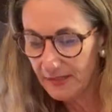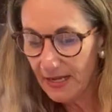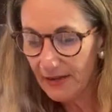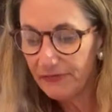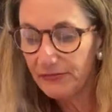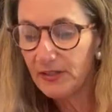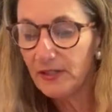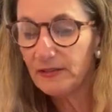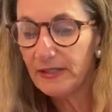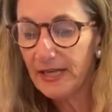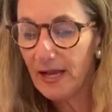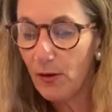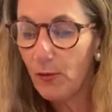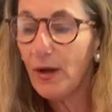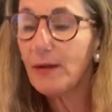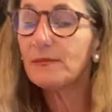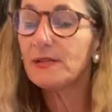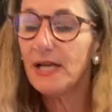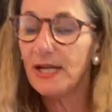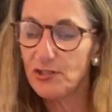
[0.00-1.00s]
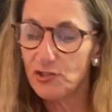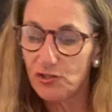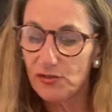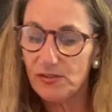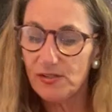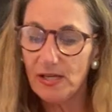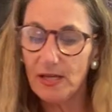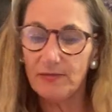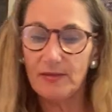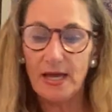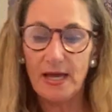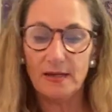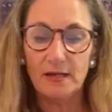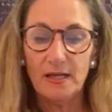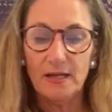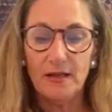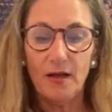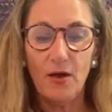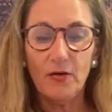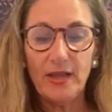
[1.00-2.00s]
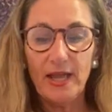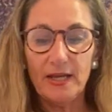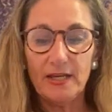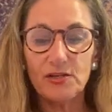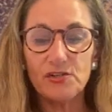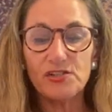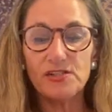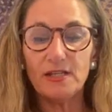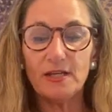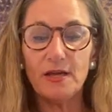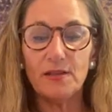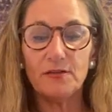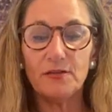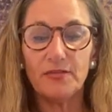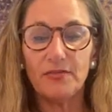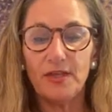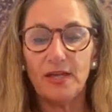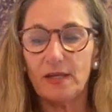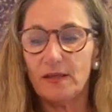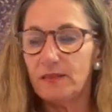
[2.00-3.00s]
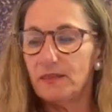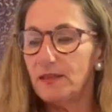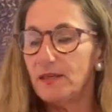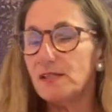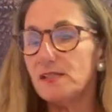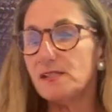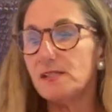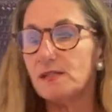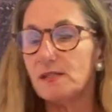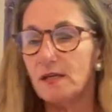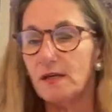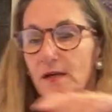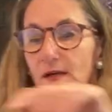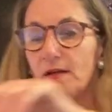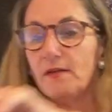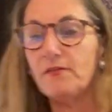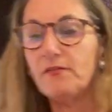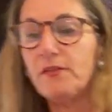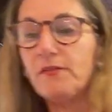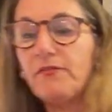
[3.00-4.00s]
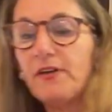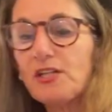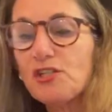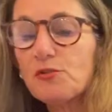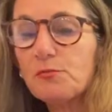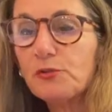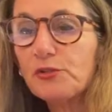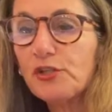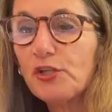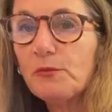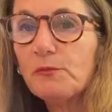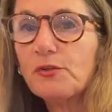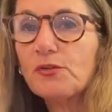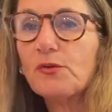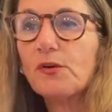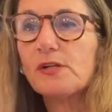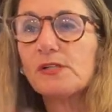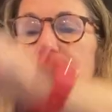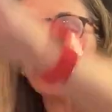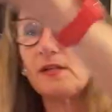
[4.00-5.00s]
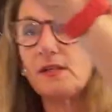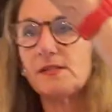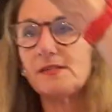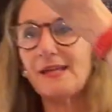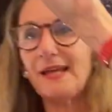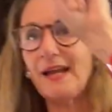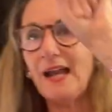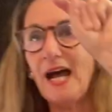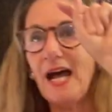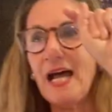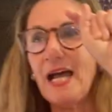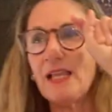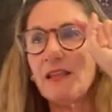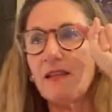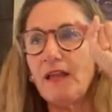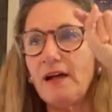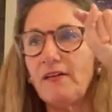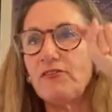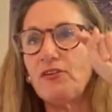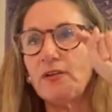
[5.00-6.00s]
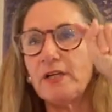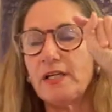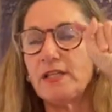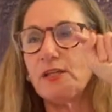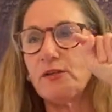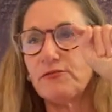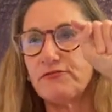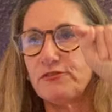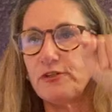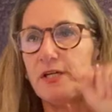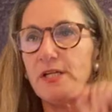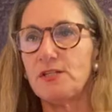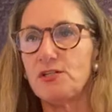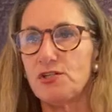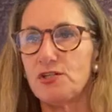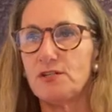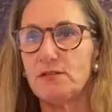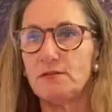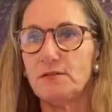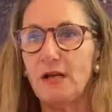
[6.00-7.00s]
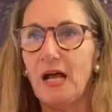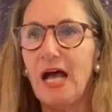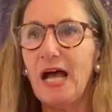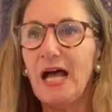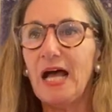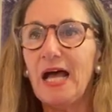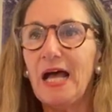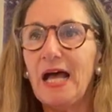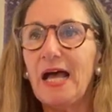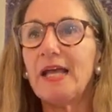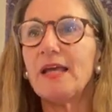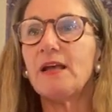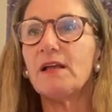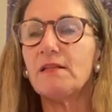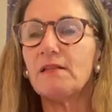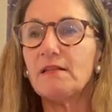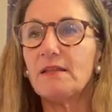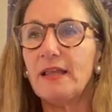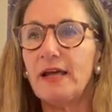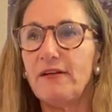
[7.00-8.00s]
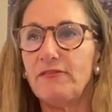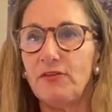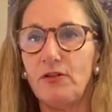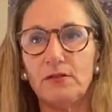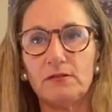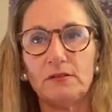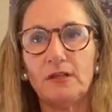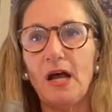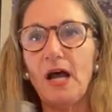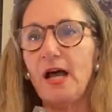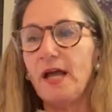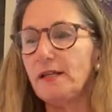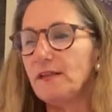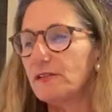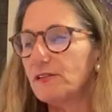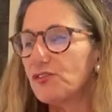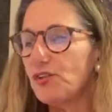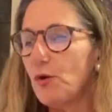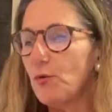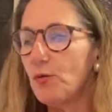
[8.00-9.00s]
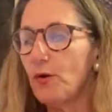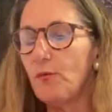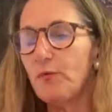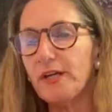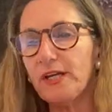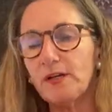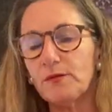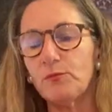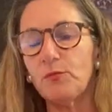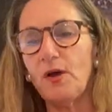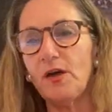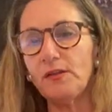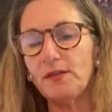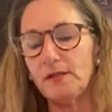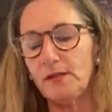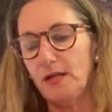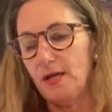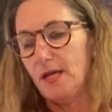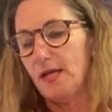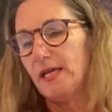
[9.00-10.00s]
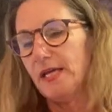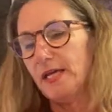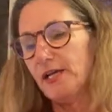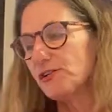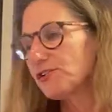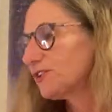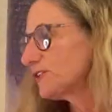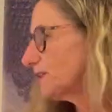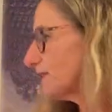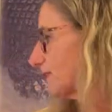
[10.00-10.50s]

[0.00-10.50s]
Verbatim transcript: Definitely. Oh, I'm glad you said that. Okay, here's the other thing. This, the vegetable humidor sits at eye level in their fridge. Eye level, not, so what we, what, here's the